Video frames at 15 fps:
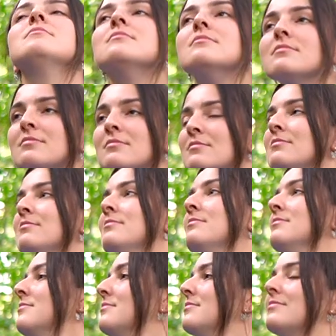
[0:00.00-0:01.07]

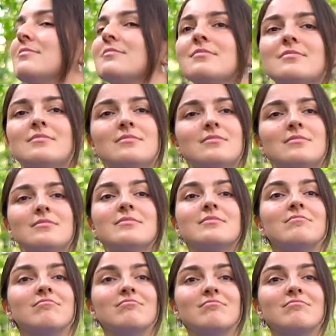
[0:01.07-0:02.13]

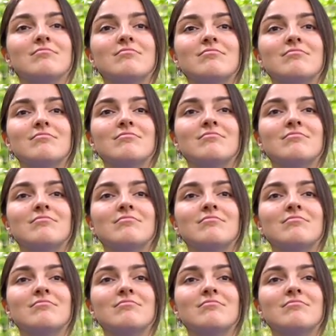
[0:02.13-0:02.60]
(no one is talking)